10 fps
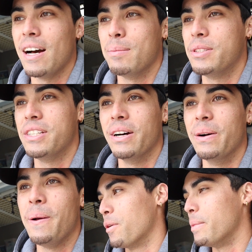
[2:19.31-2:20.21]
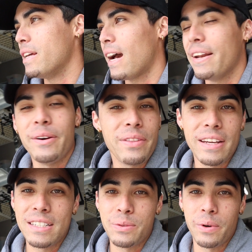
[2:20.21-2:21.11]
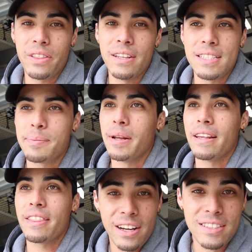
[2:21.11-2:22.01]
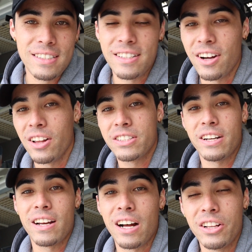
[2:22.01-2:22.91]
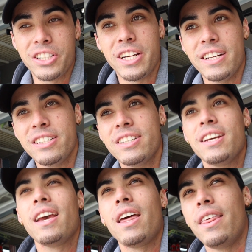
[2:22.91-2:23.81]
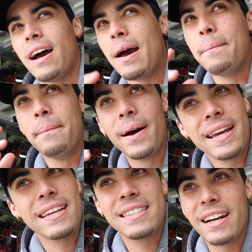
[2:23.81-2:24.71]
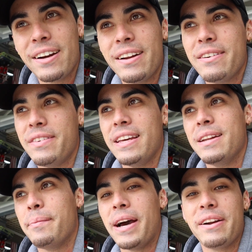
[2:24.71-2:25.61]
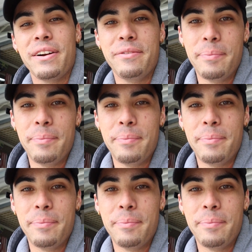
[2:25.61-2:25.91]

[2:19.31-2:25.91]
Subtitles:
So for me, I don't think it's worth it spending thousands of dollars on a color change that I might get tired of in a matter of